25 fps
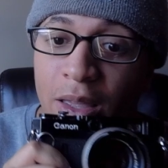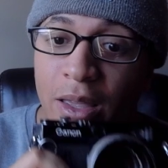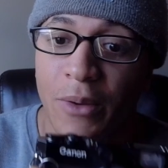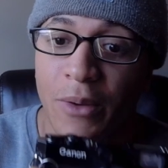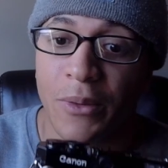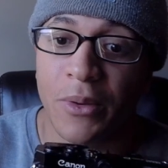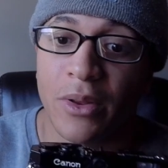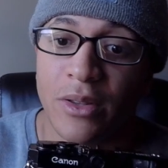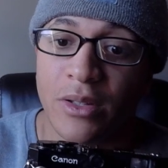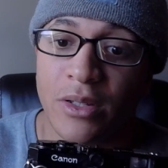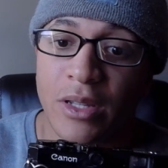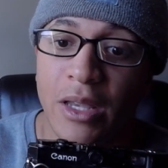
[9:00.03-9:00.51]

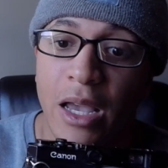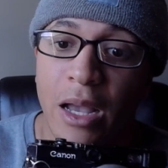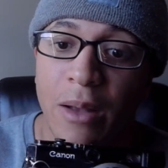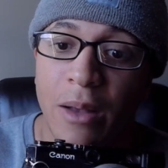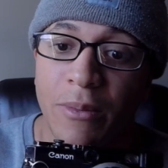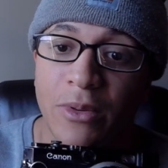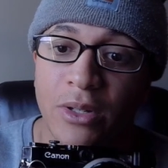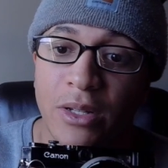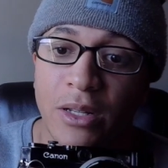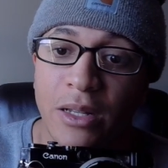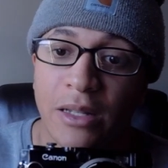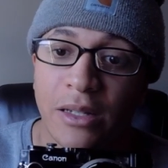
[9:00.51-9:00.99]
one of these
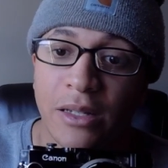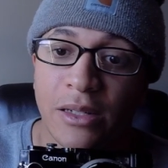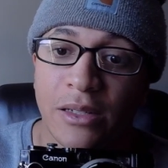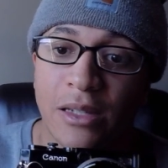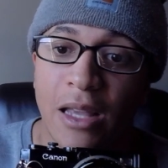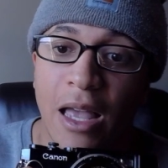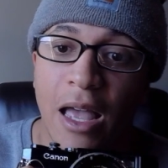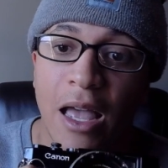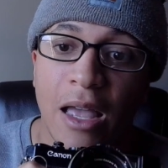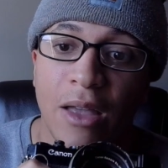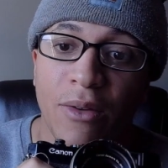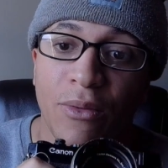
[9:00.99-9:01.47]
cameras, because
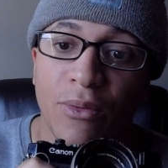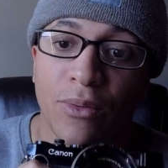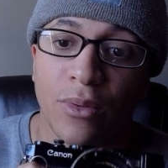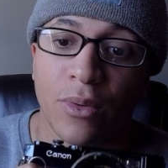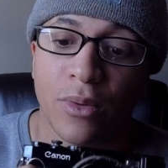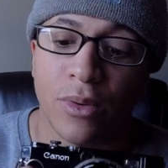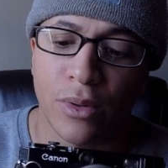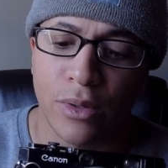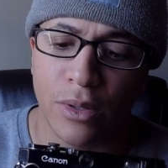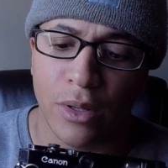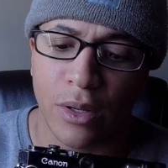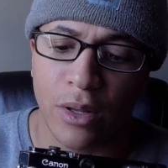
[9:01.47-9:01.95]
I've
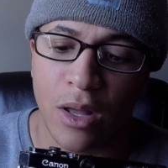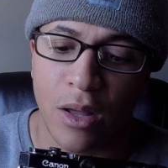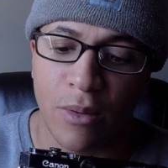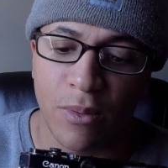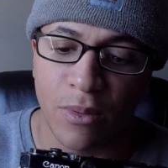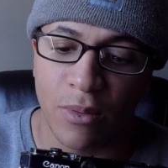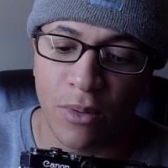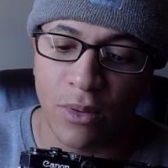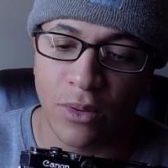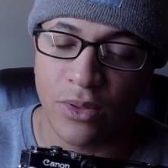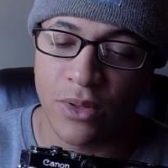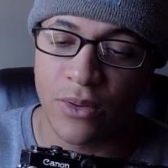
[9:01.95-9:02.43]
ruined a
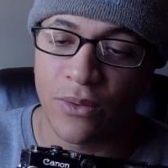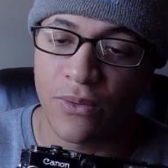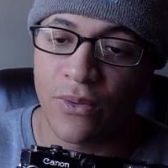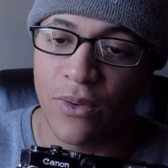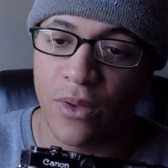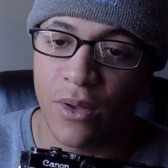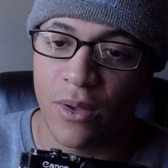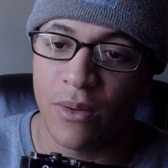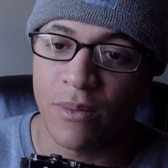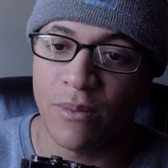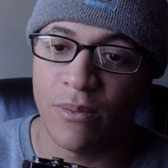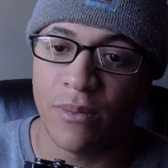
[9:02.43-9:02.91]
couple rolls of
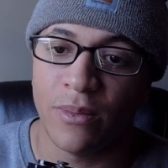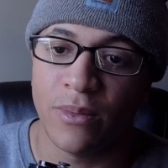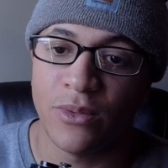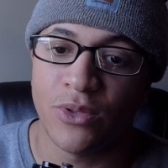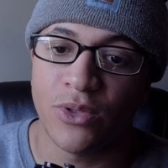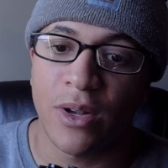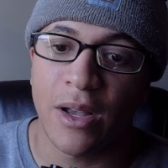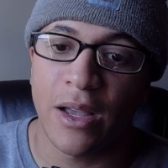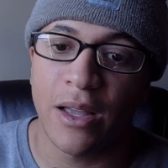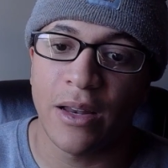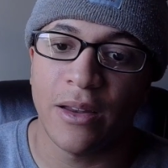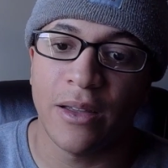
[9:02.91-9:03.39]
film
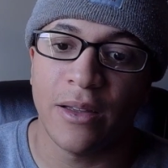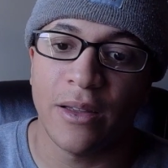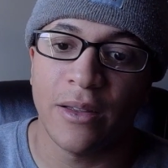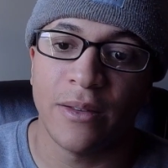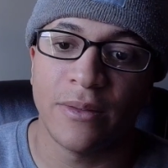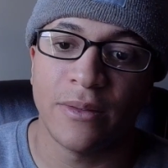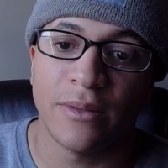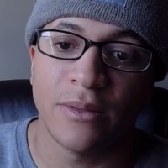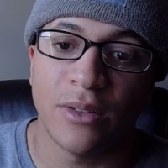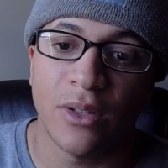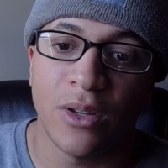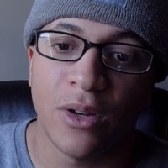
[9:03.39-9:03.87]
trying to,
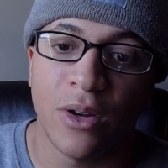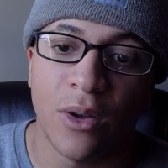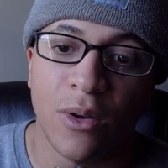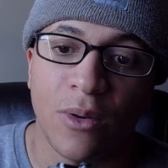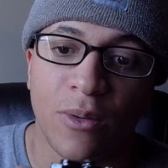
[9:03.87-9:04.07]
you know,